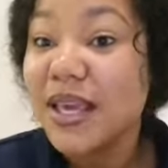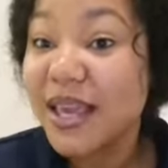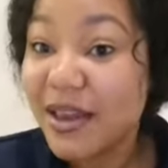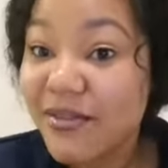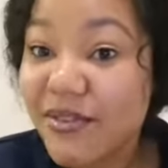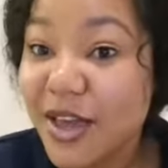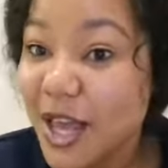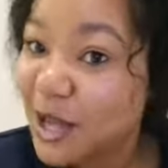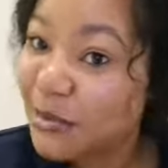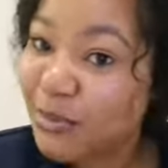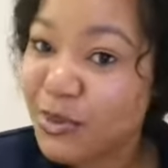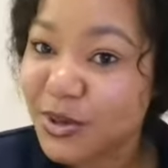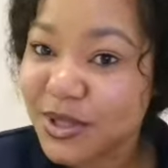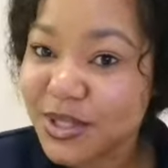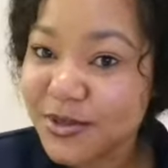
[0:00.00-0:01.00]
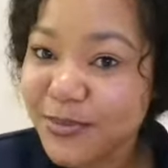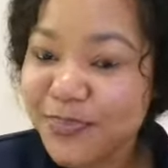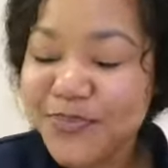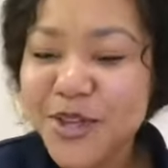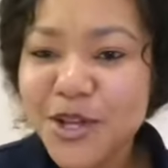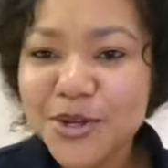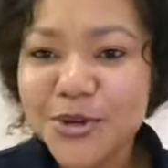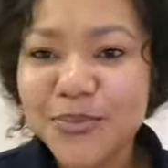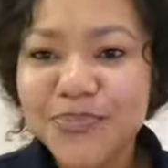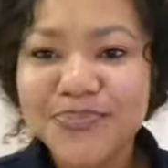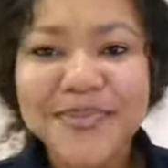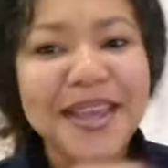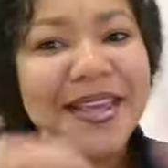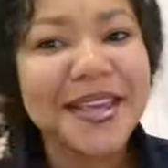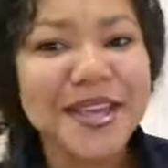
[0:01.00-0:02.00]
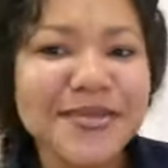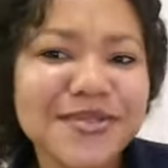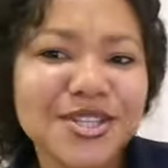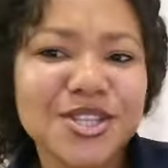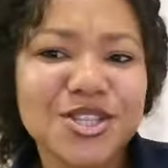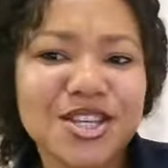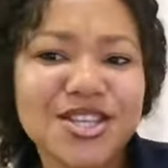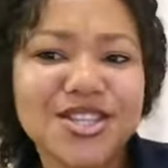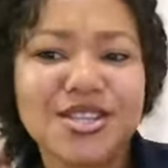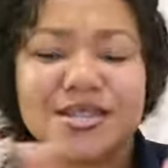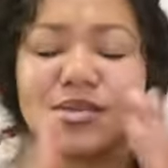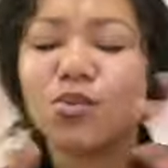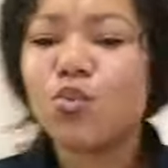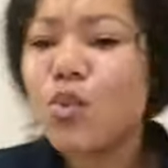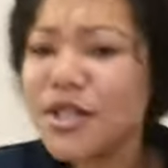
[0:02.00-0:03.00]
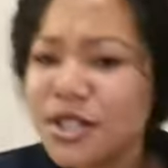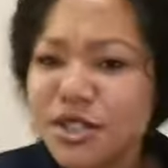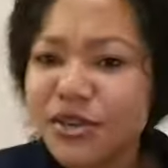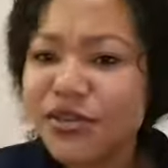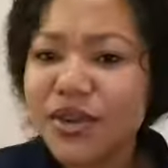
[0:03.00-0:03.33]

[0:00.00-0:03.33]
give input, give suggestions. What do